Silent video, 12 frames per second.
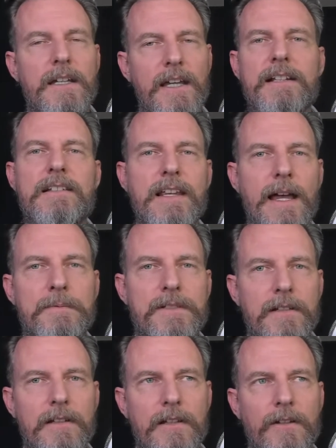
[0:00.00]

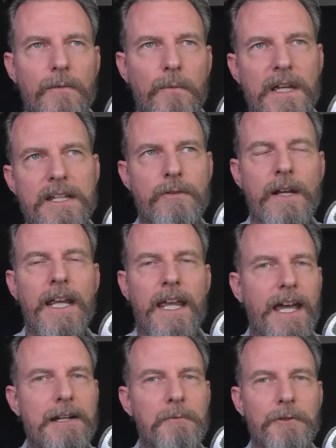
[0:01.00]
Except we drink
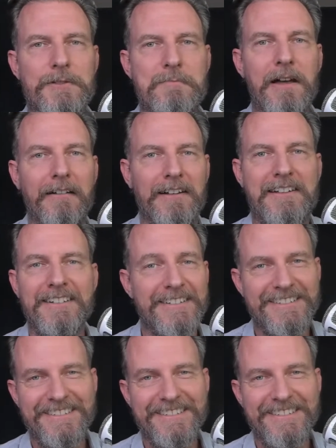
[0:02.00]
animals' milk.